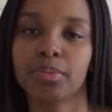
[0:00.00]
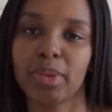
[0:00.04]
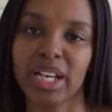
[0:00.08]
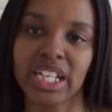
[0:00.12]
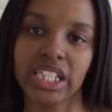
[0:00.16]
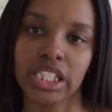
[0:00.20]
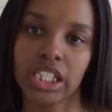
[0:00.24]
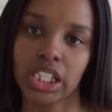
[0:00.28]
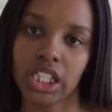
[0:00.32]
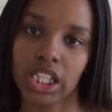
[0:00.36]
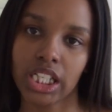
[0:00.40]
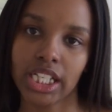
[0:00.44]

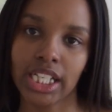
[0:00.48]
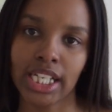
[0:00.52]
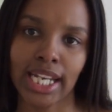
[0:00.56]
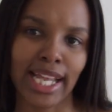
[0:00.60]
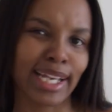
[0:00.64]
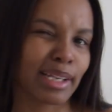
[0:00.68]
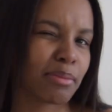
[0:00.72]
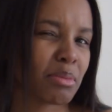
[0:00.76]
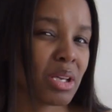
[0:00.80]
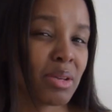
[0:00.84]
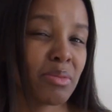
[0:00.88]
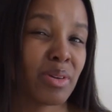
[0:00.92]
Basically,
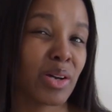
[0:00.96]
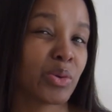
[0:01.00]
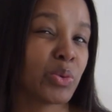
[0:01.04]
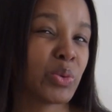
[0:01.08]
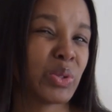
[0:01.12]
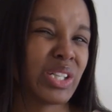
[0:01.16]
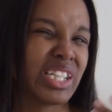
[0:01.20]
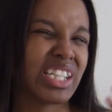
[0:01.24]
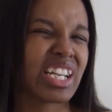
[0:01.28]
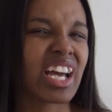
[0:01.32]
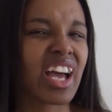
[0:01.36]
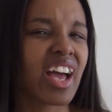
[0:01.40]
like maybe I
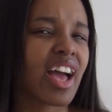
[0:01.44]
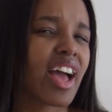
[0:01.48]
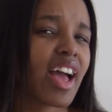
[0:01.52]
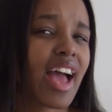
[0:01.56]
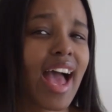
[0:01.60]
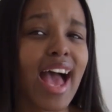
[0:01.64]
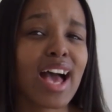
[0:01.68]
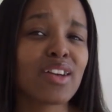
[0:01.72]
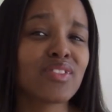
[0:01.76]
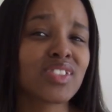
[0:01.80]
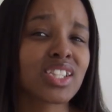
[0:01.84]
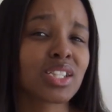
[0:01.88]
would
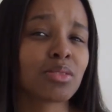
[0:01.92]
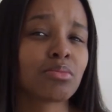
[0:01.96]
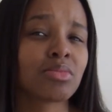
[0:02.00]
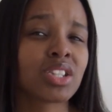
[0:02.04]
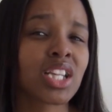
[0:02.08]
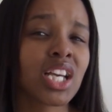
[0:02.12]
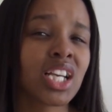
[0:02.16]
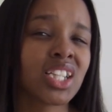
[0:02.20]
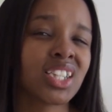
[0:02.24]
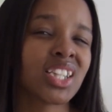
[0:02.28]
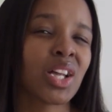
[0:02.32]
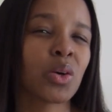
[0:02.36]
have
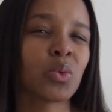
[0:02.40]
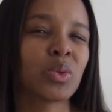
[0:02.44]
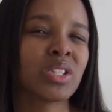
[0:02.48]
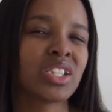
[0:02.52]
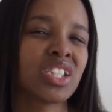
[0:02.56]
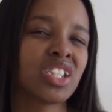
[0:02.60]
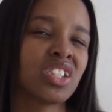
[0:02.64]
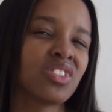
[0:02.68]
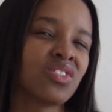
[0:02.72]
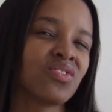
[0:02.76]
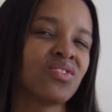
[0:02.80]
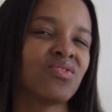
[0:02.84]
something that
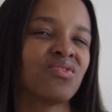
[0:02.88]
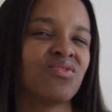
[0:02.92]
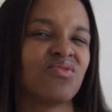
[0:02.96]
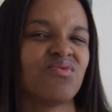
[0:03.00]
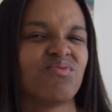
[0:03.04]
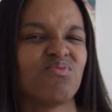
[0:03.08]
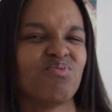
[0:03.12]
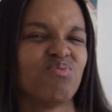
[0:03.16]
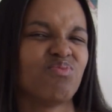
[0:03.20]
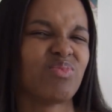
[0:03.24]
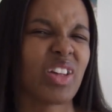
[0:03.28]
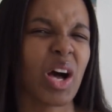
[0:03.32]
wasn't
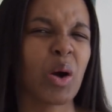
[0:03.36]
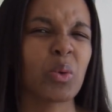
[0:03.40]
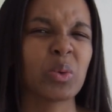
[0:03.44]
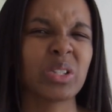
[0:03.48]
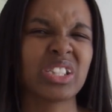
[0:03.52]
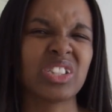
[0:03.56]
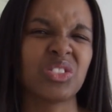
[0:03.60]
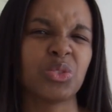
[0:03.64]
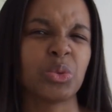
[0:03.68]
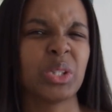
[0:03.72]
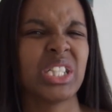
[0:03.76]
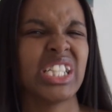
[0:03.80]

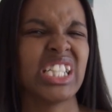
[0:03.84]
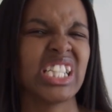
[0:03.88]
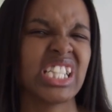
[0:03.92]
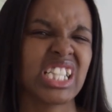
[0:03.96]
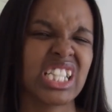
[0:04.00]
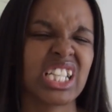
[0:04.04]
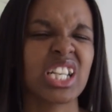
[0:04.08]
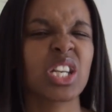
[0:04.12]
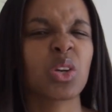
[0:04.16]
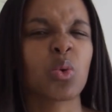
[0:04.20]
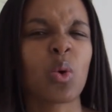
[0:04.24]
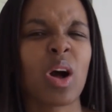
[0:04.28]
really
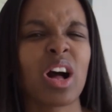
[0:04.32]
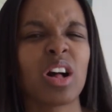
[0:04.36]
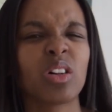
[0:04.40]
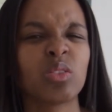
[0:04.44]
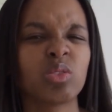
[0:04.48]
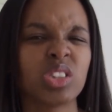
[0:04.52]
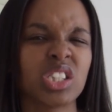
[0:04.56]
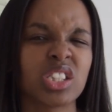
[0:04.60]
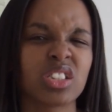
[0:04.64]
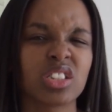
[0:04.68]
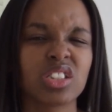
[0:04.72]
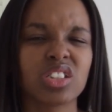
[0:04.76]
sitting
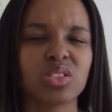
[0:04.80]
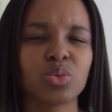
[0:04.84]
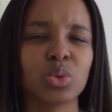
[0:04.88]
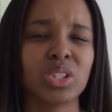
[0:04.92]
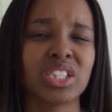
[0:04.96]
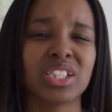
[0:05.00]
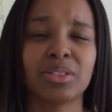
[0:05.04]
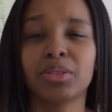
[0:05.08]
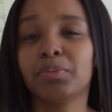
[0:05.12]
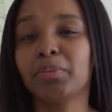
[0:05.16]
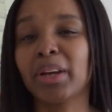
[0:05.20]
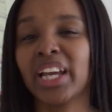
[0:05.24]
well
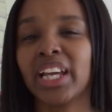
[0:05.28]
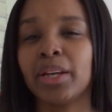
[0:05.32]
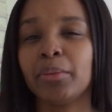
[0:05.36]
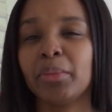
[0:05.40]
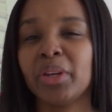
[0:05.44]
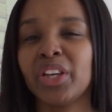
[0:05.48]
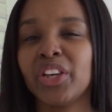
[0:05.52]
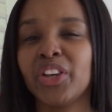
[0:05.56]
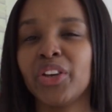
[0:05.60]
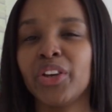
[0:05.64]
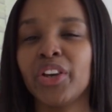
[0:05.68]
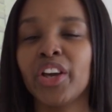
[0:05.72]
with
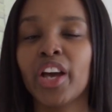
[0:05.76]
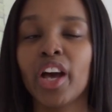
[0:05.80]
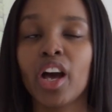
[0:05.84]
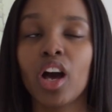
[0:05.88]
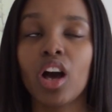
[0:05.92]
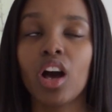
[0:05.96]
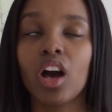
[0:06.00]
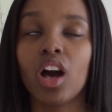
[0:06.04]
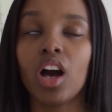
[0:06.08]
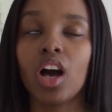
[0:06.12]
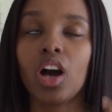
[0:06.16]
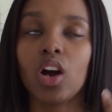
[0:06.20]
baby
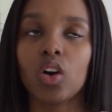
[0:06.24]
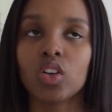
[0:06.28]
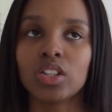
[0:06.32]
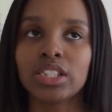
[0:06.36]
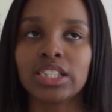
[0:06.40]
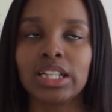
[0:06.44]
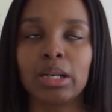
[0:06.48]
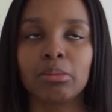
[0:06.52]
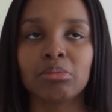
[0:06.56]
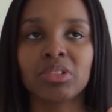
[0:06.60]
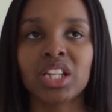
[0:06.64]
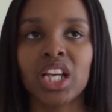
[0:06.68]
or
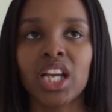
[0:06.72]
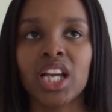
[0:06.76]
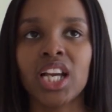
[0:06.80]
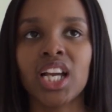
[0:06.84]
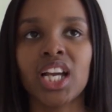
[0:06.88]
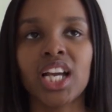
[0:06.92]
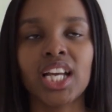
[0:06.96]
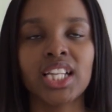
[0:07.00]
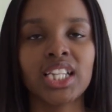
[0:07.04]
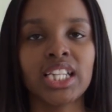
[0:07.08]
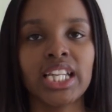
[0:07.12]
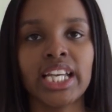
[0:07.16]
something,
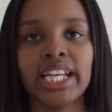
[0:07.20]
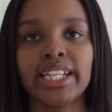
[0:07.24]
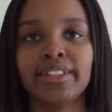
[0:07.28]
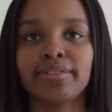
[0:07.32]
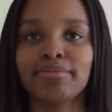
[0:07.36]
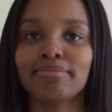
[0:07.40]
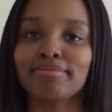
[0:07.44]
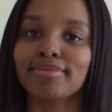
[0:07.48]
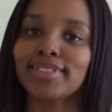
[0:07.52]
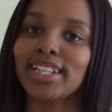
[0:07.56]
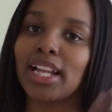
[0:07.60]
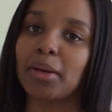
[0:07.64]
and then
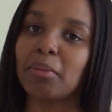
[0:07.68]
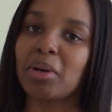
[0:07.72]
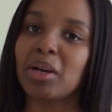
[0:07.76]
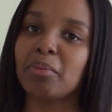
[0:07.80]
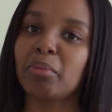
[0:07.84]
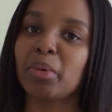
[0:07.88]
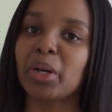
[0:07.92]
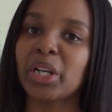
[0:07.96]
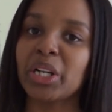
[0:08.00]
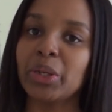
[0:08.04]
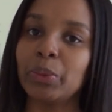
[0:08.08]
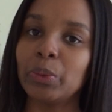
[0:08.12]

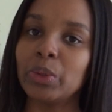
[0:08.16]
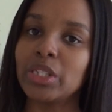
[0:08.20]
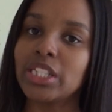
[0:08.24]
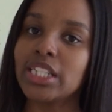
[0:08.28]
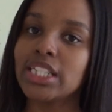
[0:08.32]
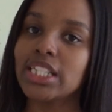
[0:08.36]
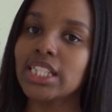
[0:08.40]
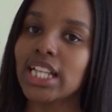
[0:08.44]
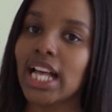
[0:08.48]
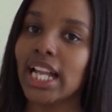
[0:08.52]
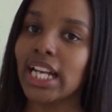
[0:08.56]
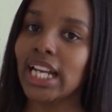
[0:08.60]
my body would
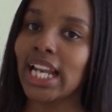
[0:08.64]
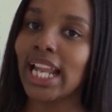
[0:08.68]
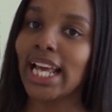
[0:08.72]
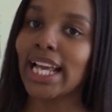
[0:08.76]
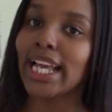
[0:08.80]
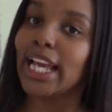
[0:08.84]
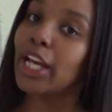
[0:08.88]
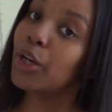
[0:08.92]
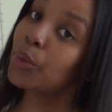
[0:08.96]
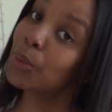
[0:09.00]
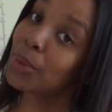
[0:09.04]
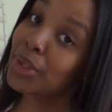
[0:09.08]
just kind of
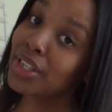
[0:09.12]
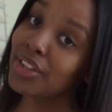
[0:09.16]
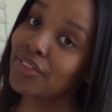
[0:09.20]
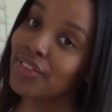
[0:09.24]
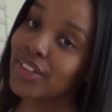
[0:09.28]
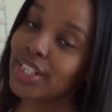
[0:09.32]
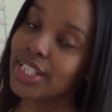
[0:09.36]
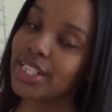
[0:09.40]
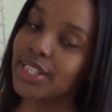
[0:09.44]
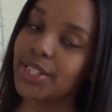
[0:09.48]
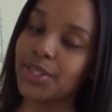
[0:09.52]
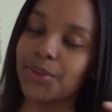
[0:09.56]
like get rid of
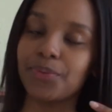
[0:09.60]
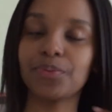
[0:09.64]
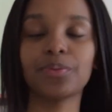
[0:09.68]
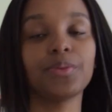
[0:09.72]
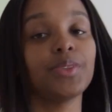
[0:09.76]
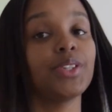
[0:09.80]
it.